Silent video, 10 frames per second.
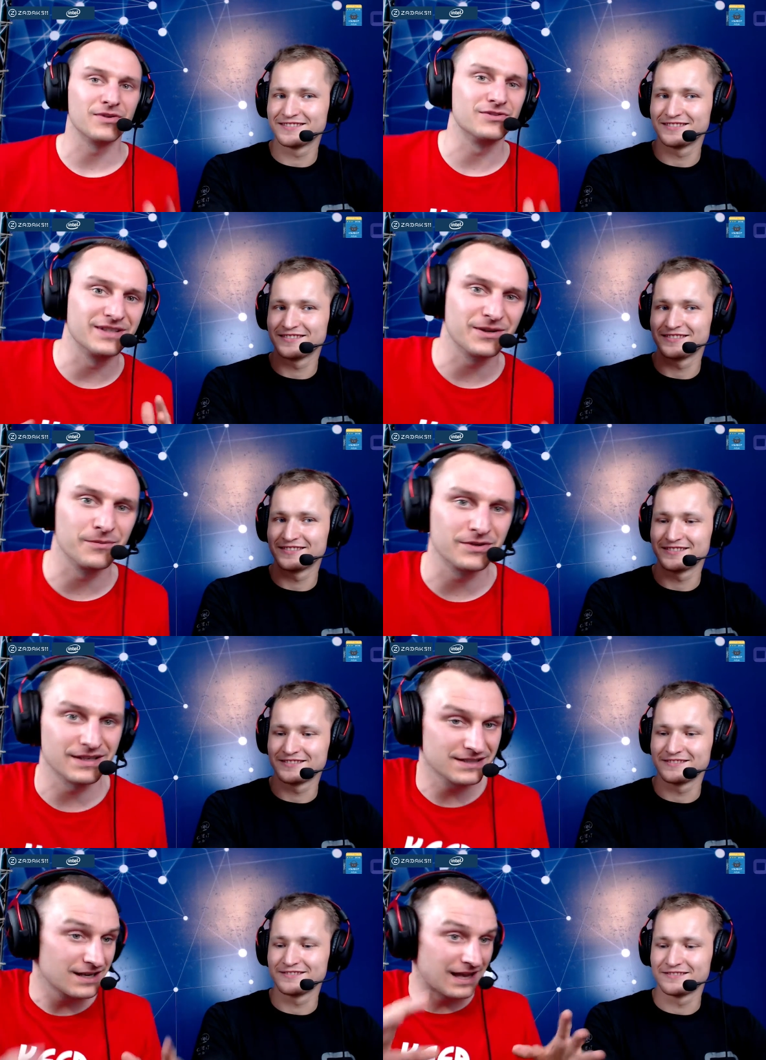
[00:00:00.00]
Speaker 1: happened during
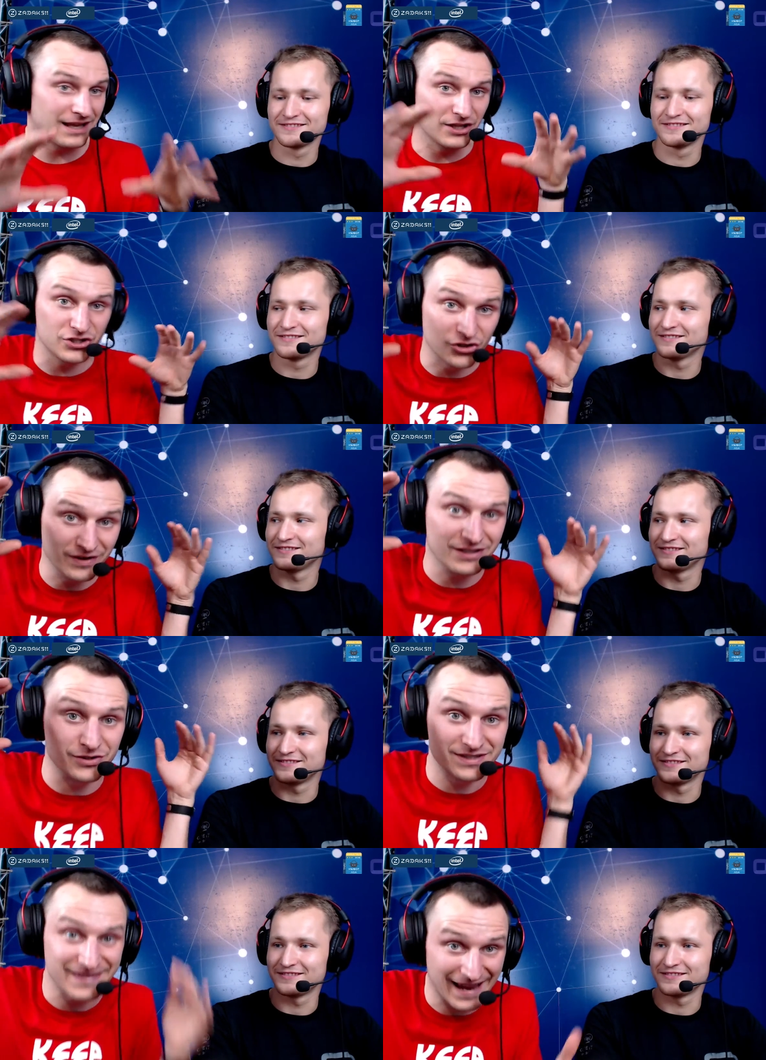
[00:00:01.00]
Computex. Like during
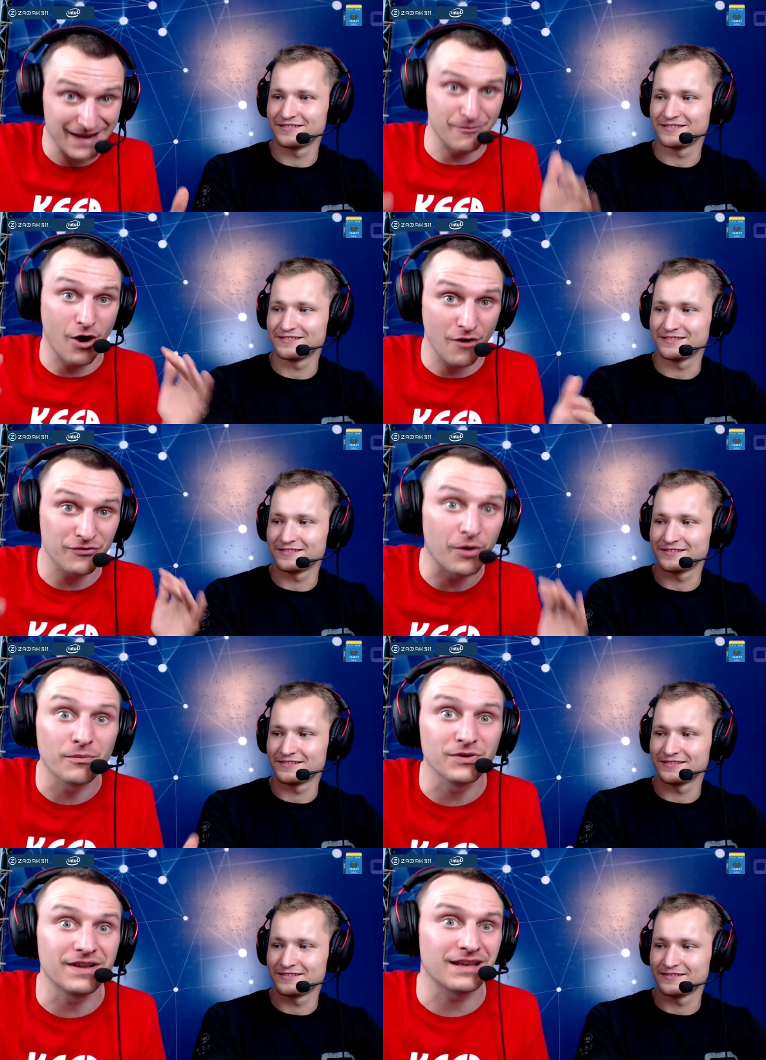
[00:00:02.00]
the time of
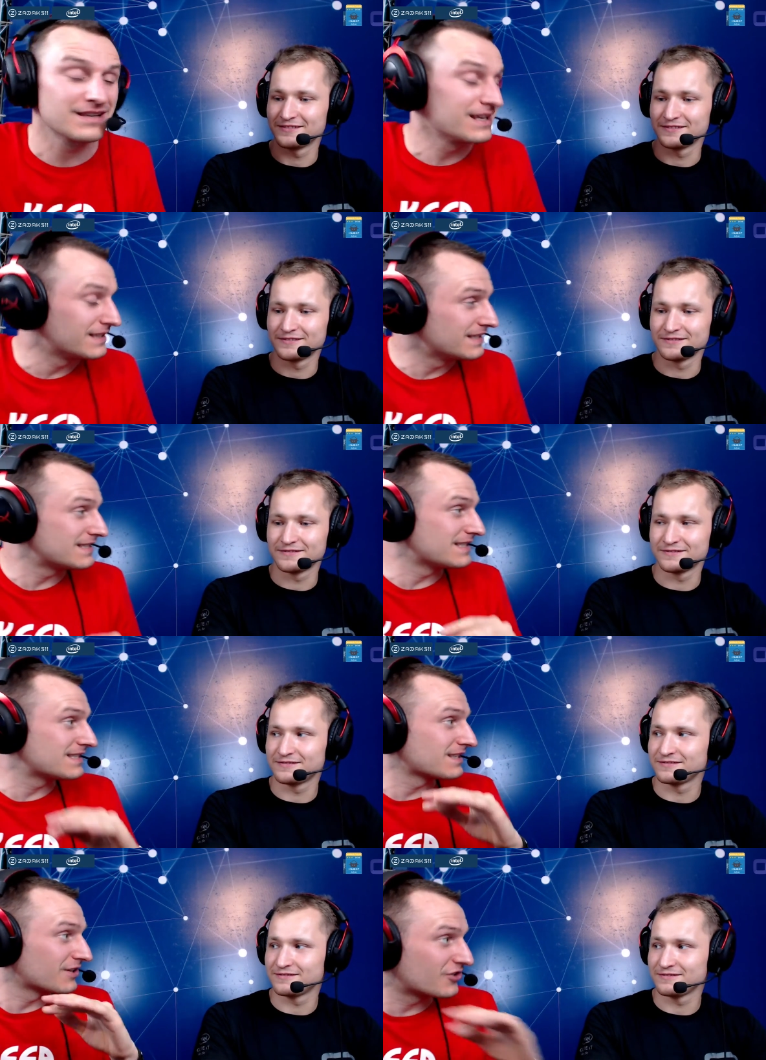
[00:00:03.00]
Computex, this
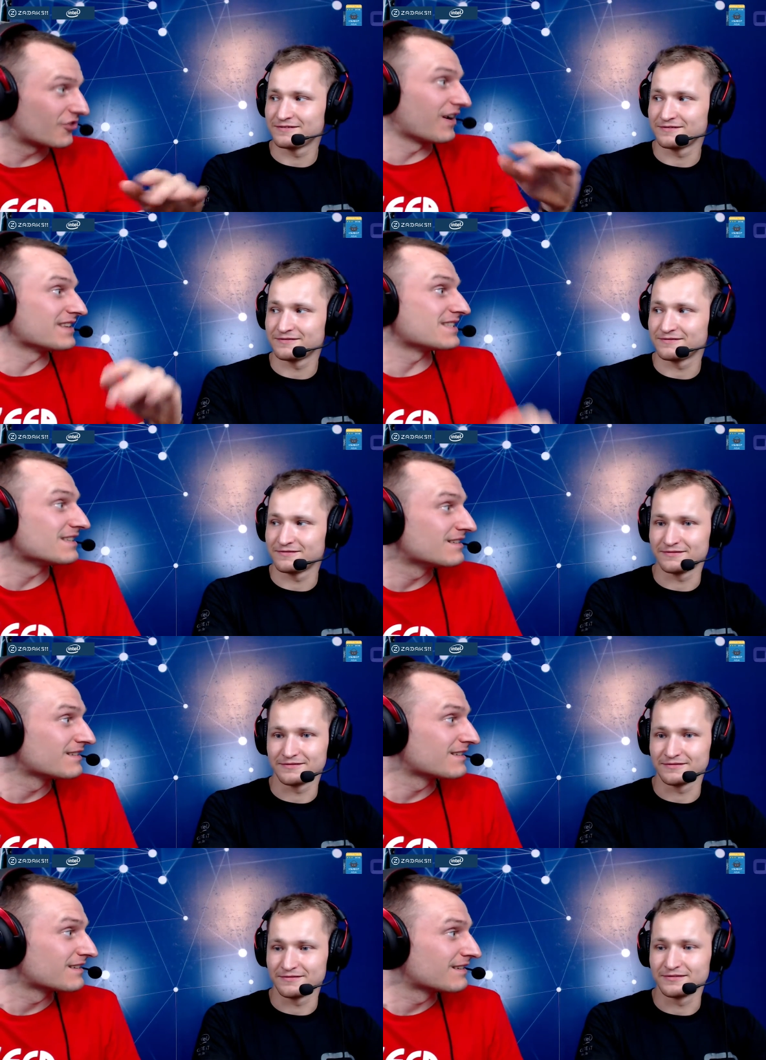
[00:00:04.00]
is crazy.
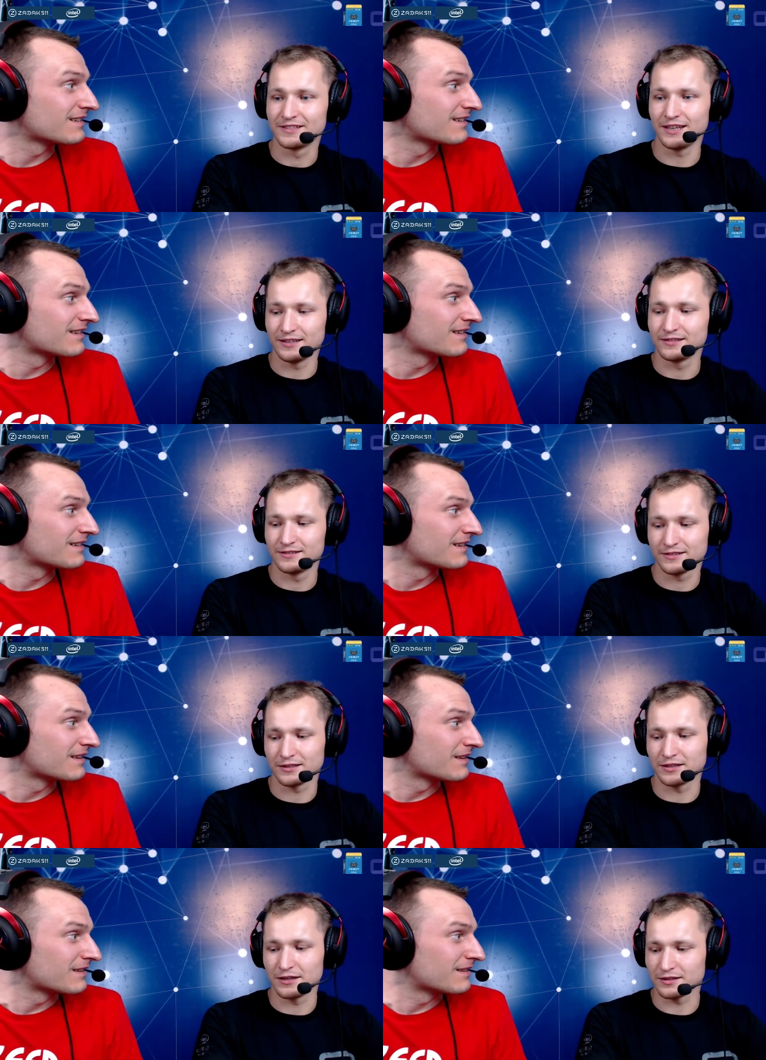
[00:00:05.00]
Yeah,
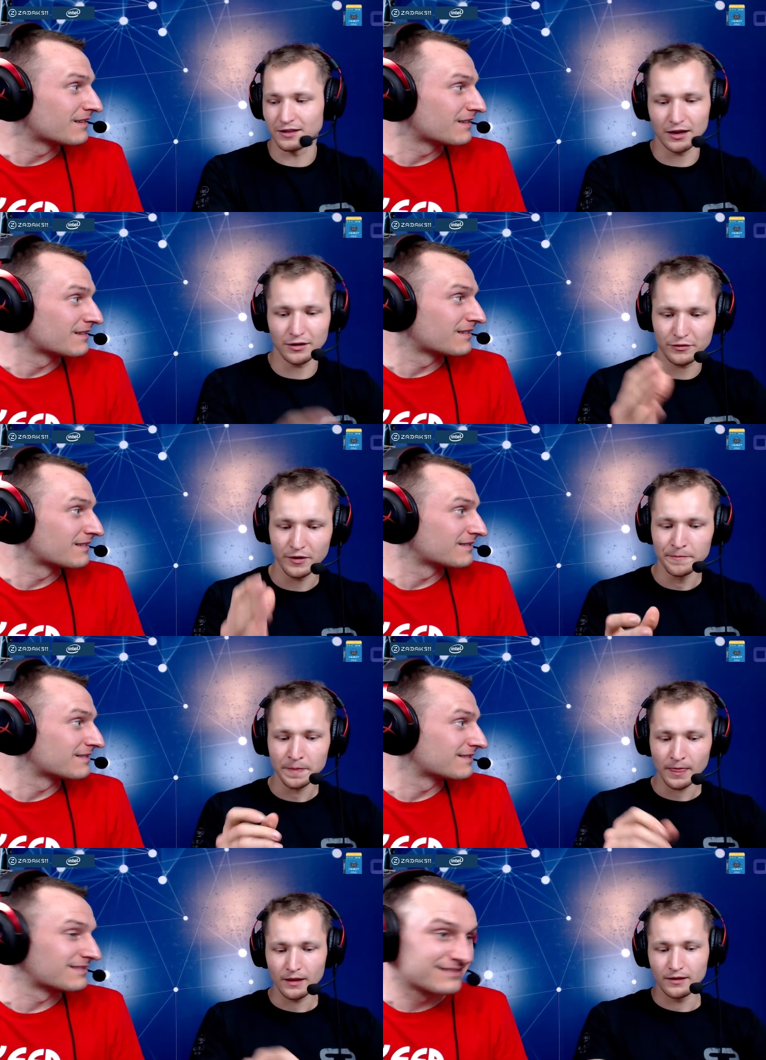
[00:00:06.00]
Speaker 2: because there's a lot of.
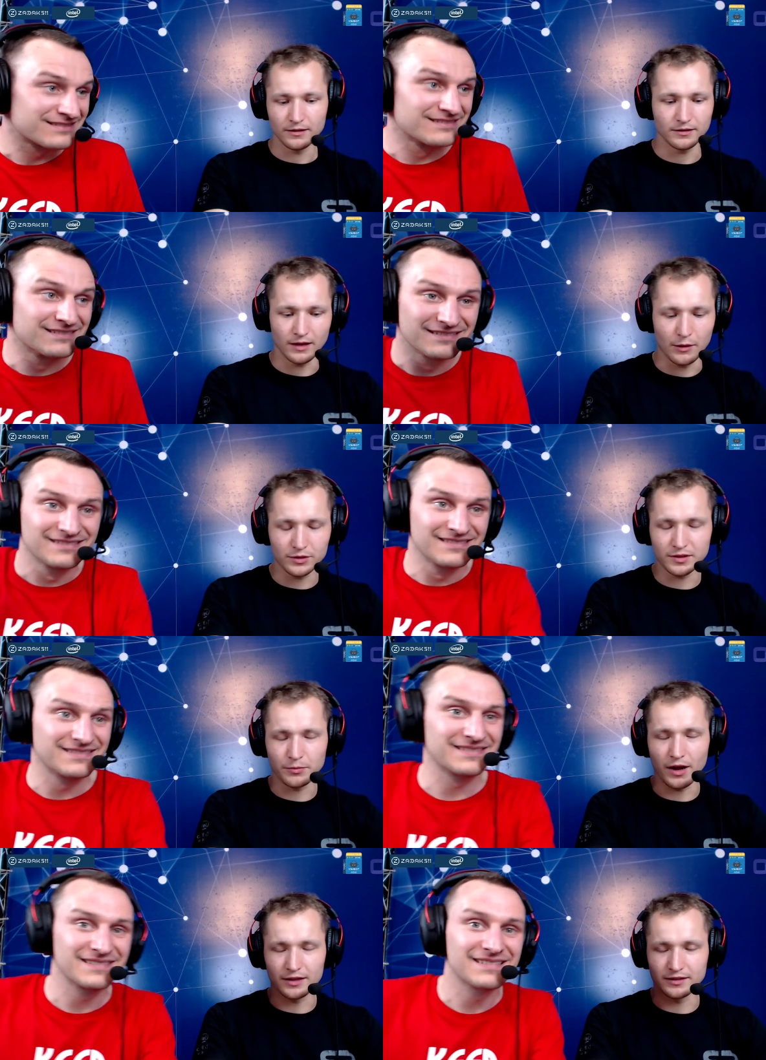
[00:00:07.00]
I was
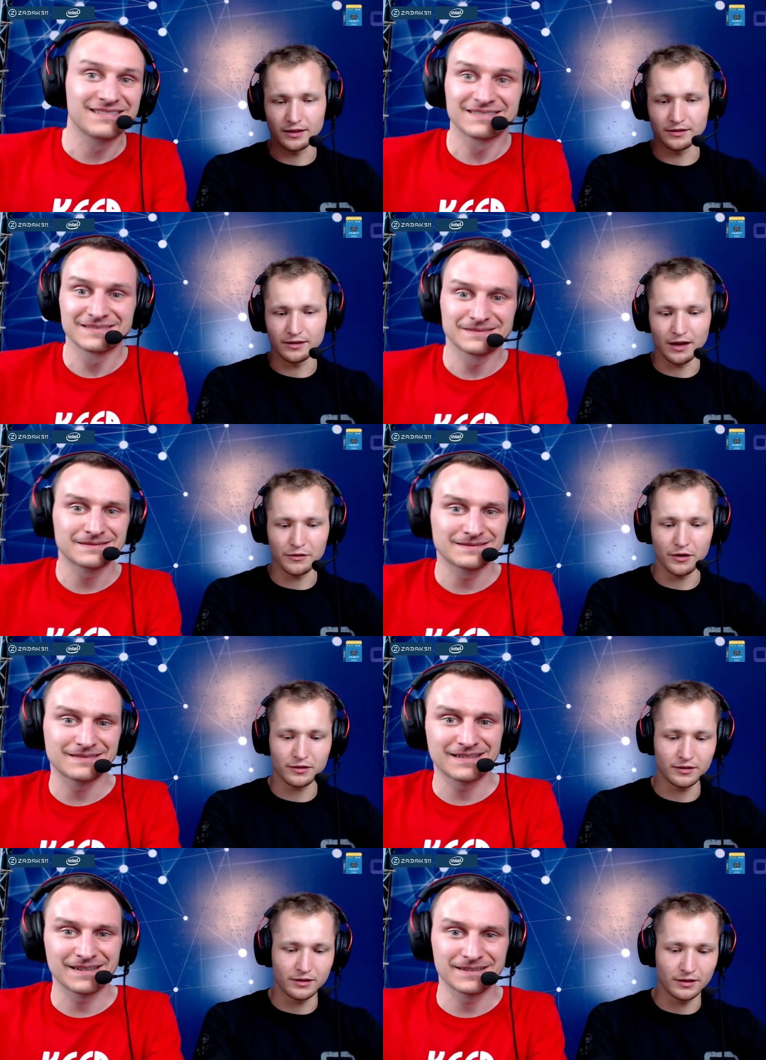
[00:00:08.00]
surprised that I
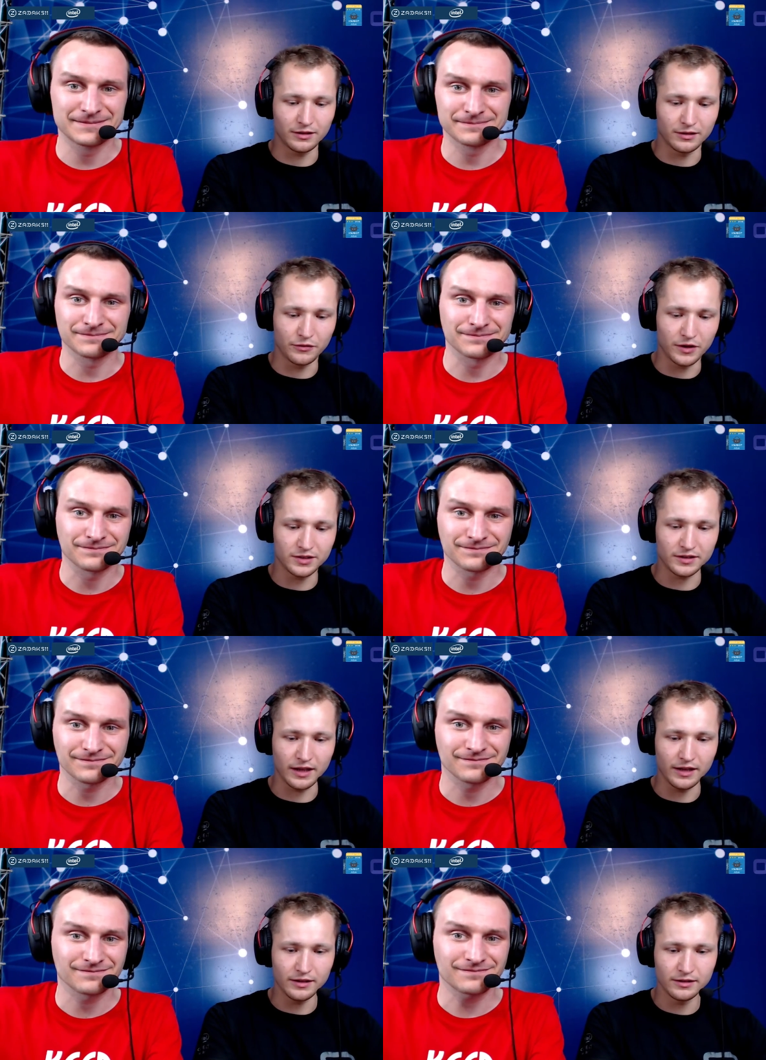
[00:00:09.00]
thought that the first
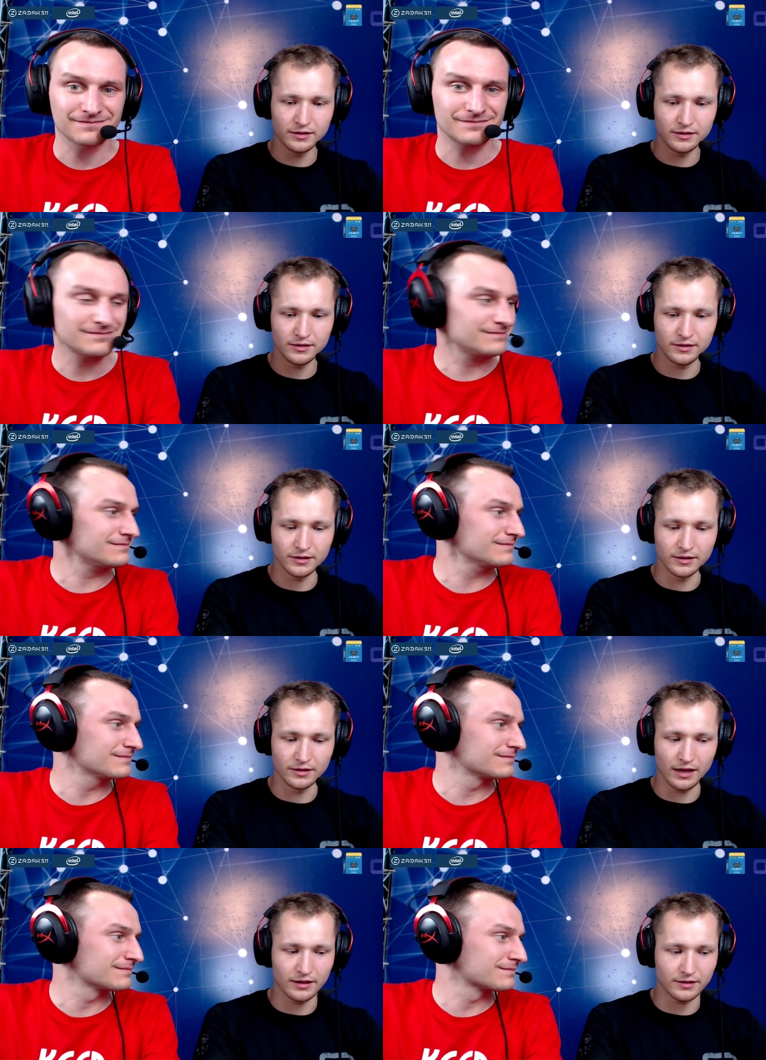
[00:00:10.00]
day
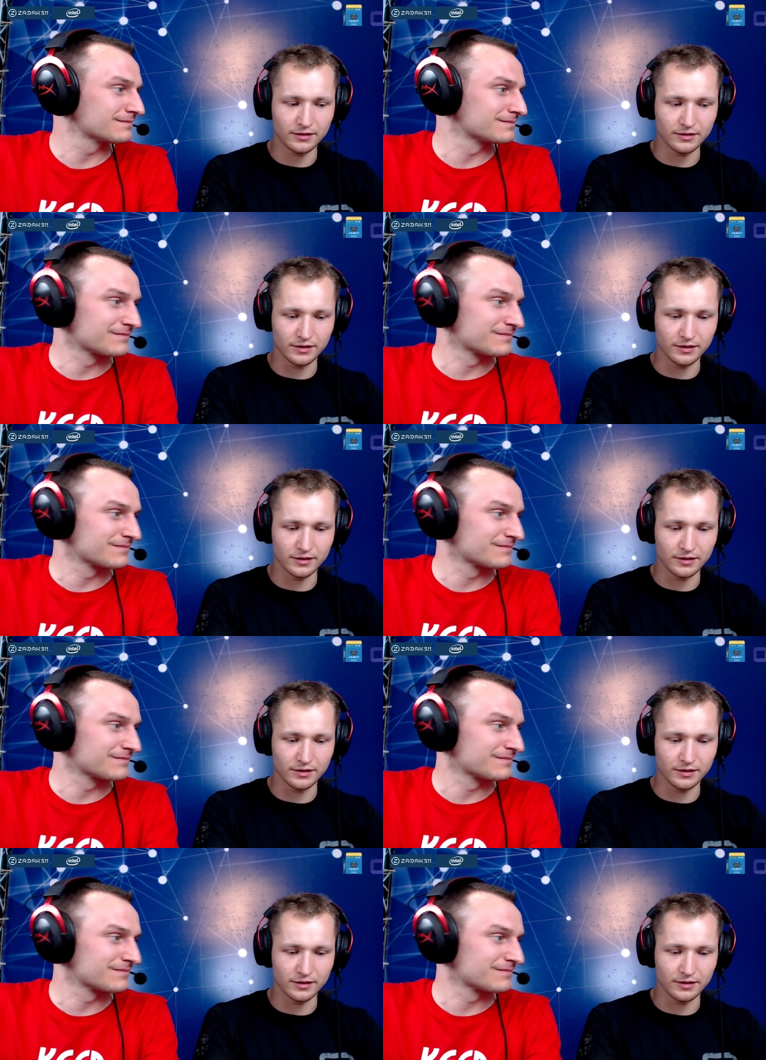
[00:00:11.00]
uh, that